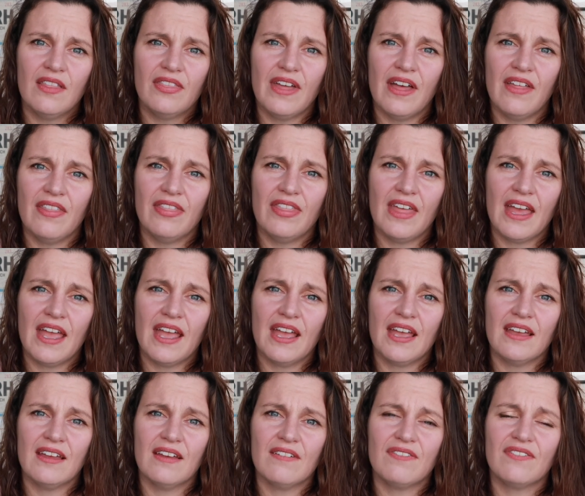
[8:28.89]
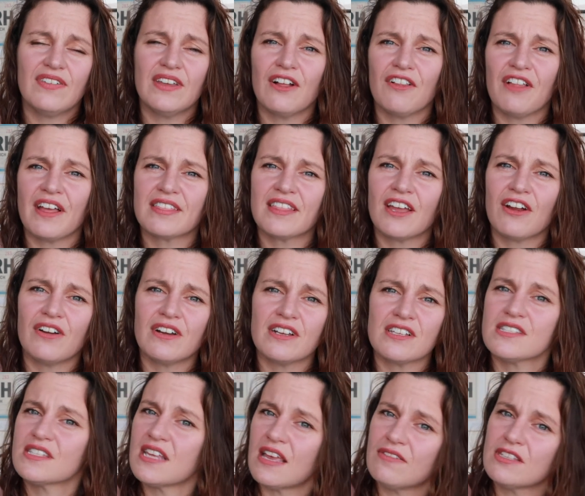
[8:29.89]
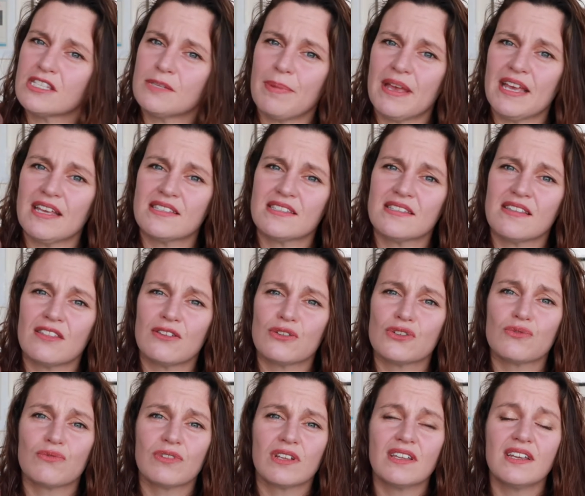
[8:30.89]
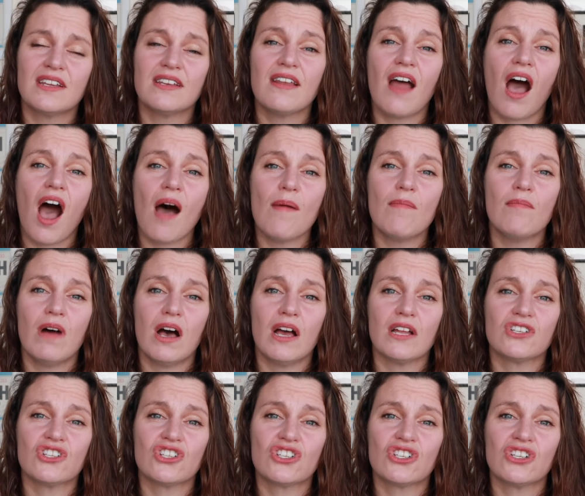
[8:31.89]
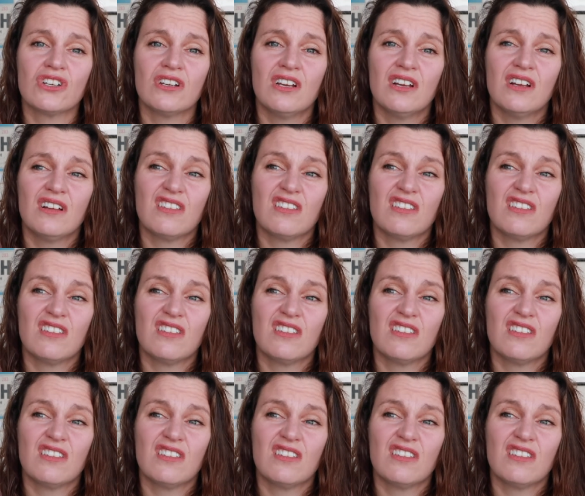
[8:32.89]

that they feel like they're in a safe space, that there's really not much,